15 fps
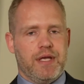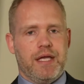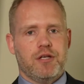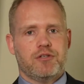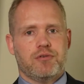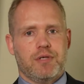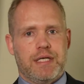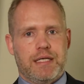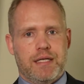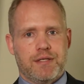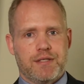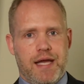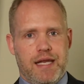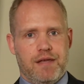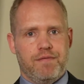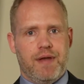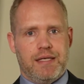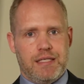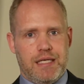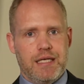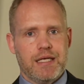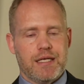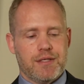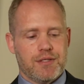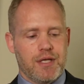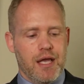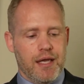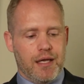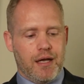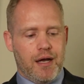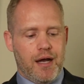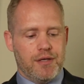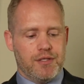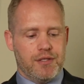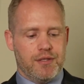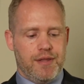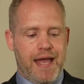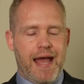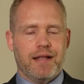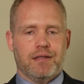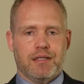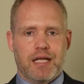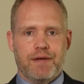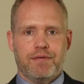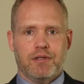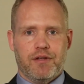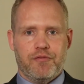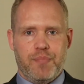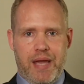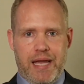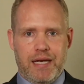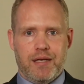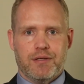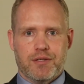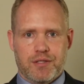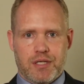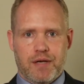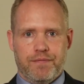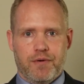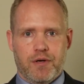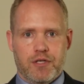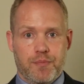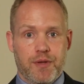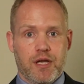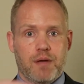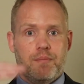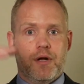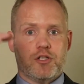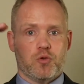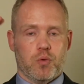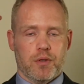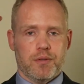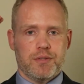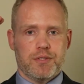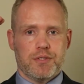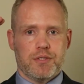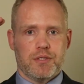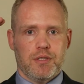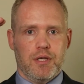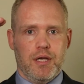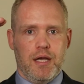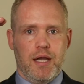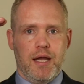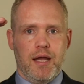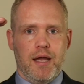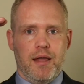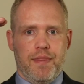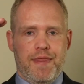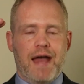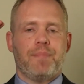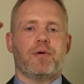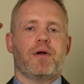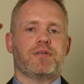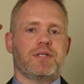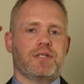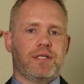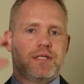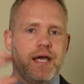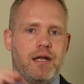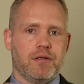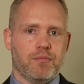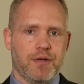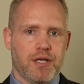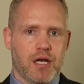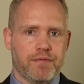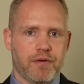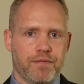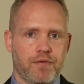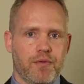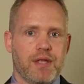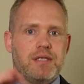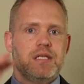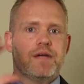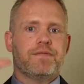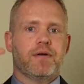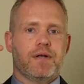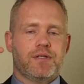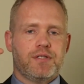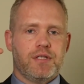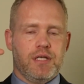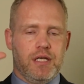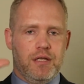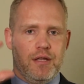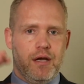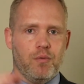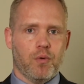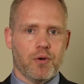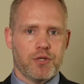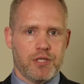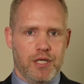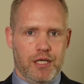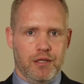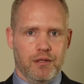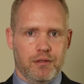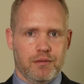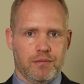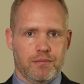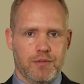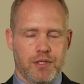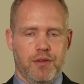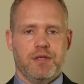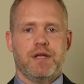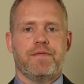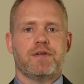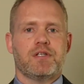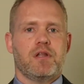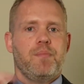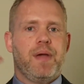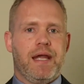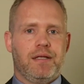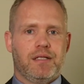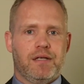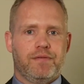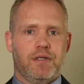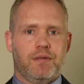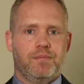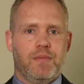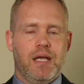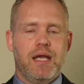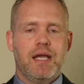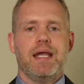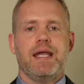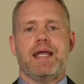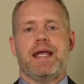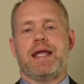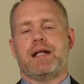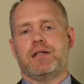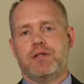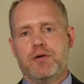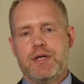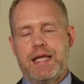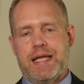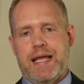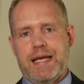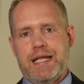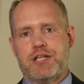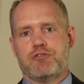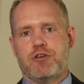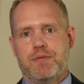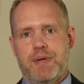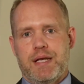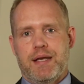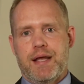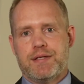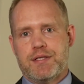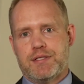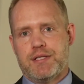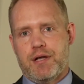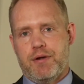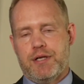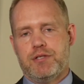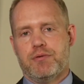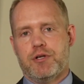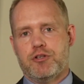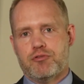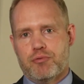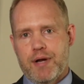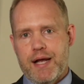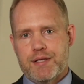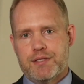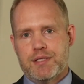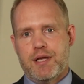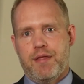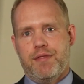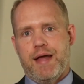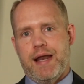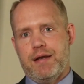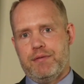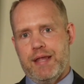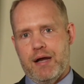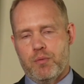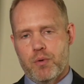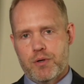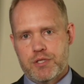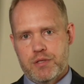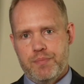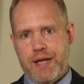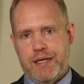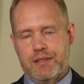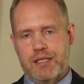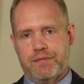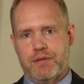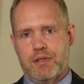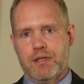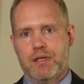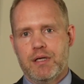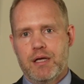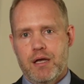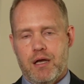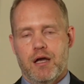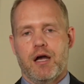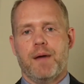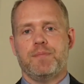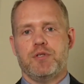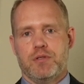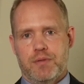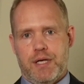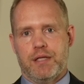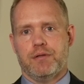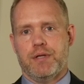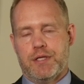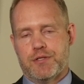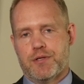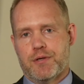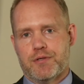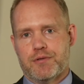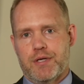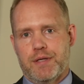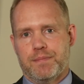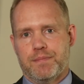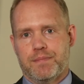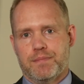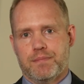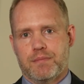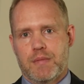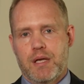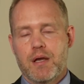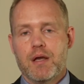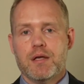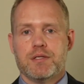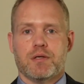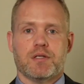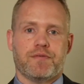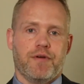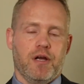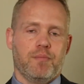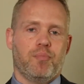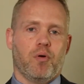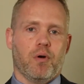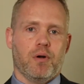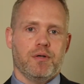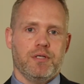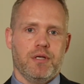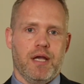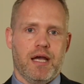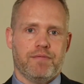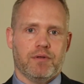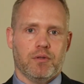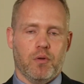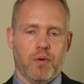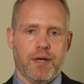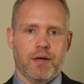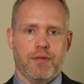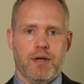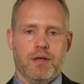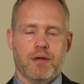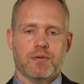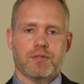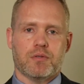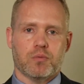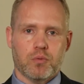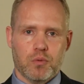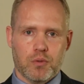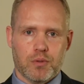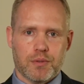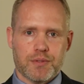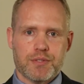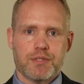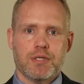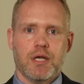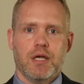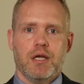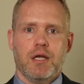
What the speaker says: the injury inciting event is, causes that level of pain and discomfort to become much worse, that person is entitled to recover for the difference in that worsening. So the difference in the pain level, including any treatment necessary to address that worsened pain level up to and including surgery. So it's very important you have a lawyer that knows the rules